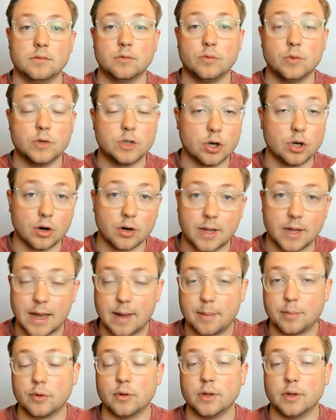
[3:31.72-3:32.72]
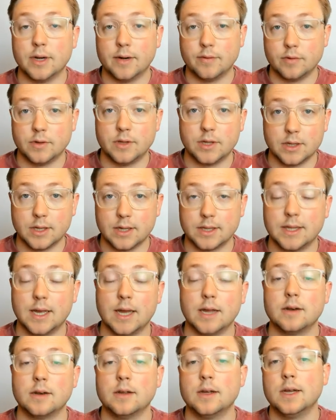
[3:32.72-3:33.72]
return on capital and everything like
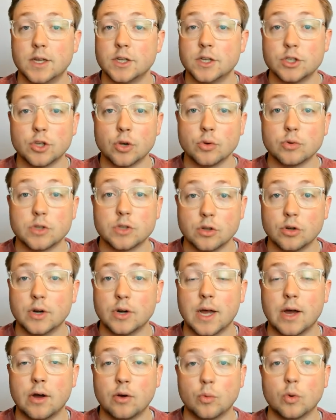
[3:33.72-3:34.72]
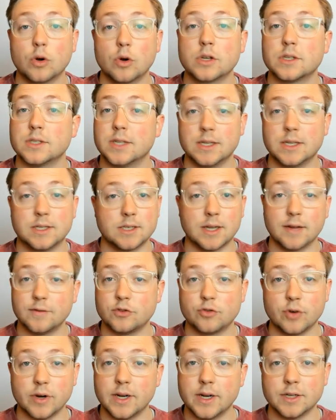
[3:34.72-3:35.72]
that? So to learn how it works, let's dive
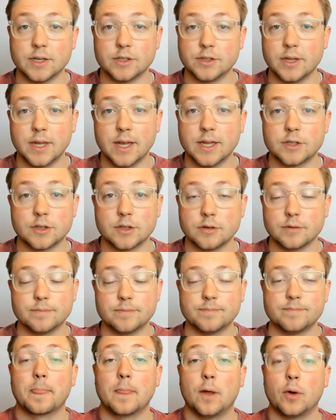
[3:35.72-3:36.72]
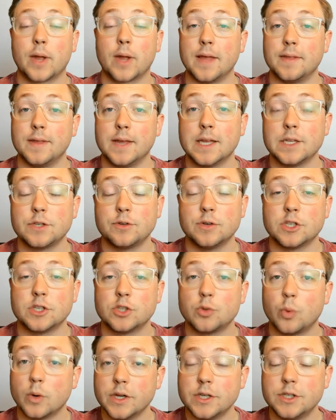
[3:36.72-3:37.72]
straight into the answer. Okay, the answer is
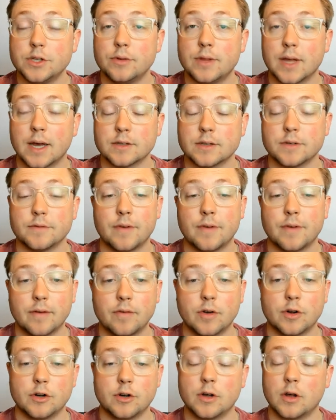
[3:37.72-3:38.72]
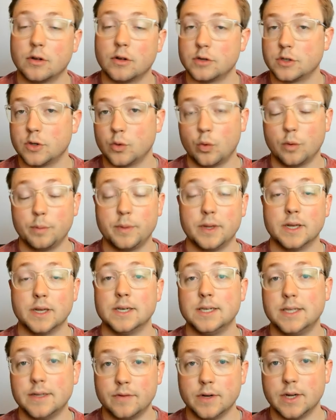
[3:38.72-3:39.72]
$22,500 will be a
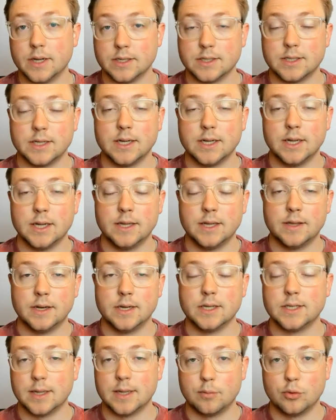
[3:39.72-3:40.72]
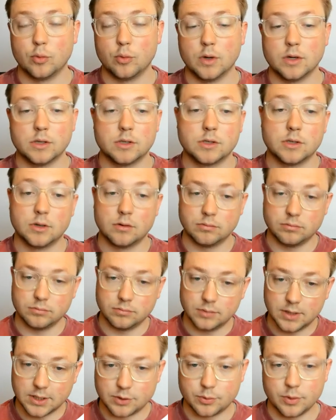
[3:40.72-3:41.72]
dividend in the December one. So
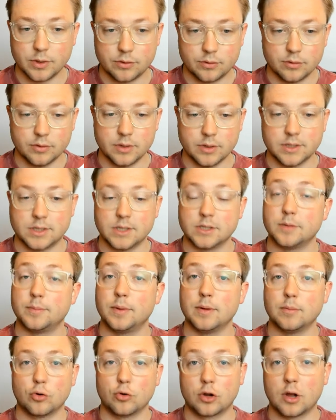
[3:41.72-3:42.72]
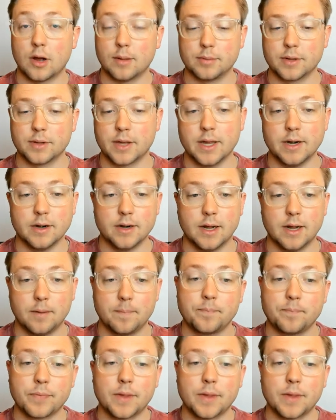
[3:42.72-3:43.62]
let's read through this. It's a bit more complicated now.